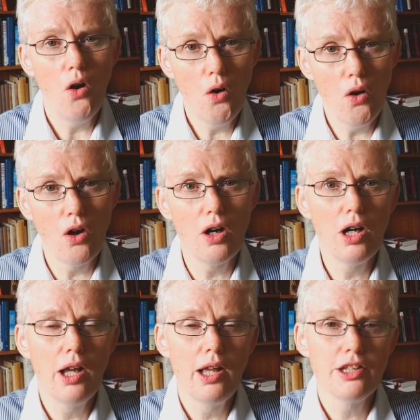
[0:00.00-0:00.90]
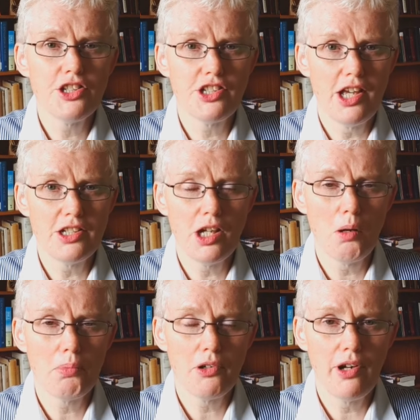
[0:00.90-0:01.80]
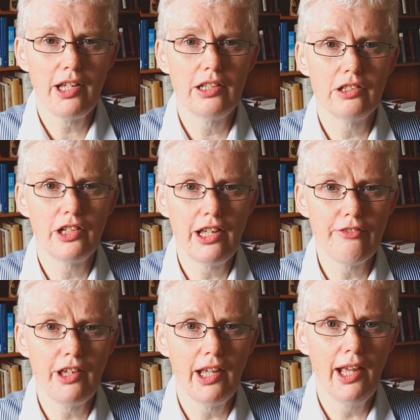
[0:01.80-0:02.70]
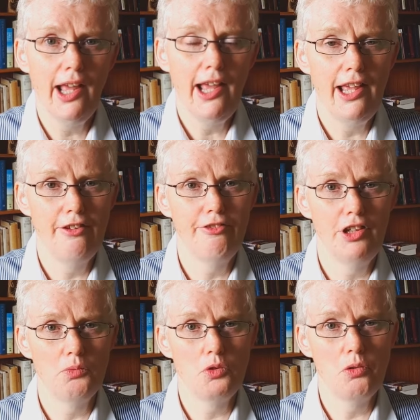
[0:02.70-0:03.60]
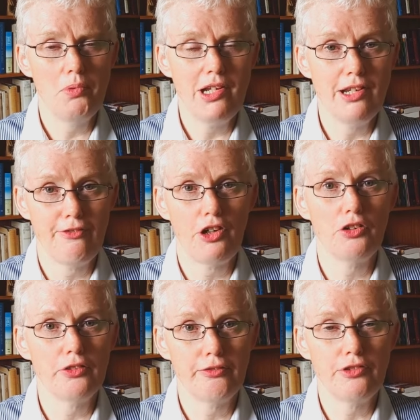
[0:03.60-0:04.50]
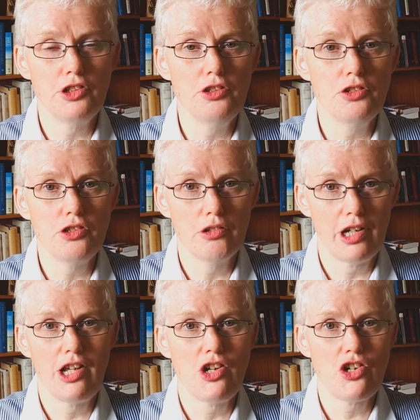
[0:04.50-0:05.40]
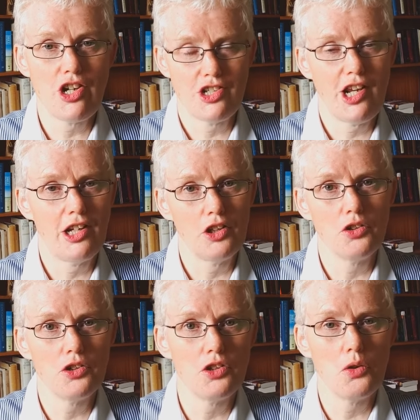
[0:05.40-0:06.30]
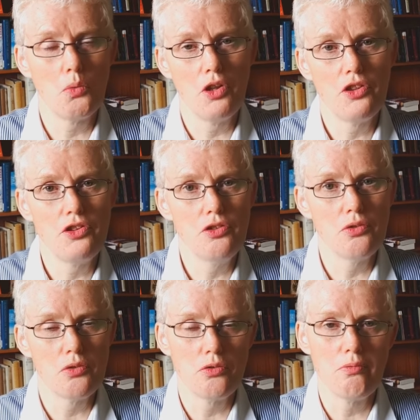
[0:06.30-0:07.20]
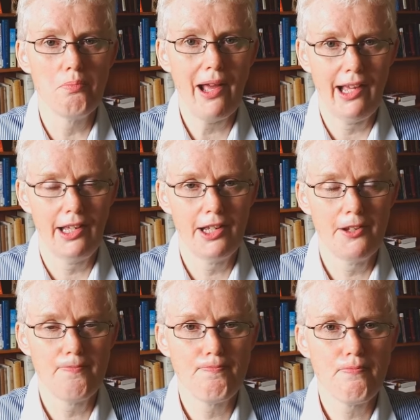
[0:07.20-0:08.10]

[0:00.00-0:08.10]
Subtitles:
or set up regular giving if it would be difficult for you to arrange a standing order with your own bank.